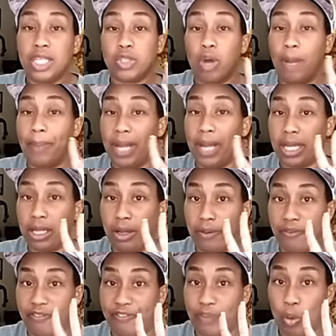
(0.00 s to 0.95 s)
So I picked
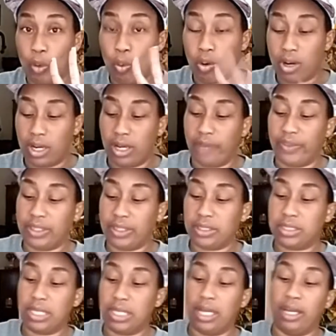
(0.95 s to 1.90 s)
up four of
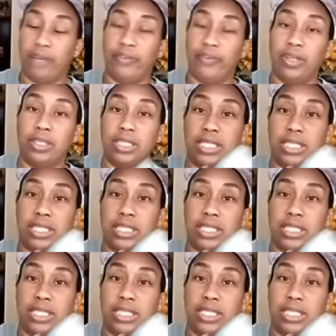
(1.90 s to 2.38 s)
the Dove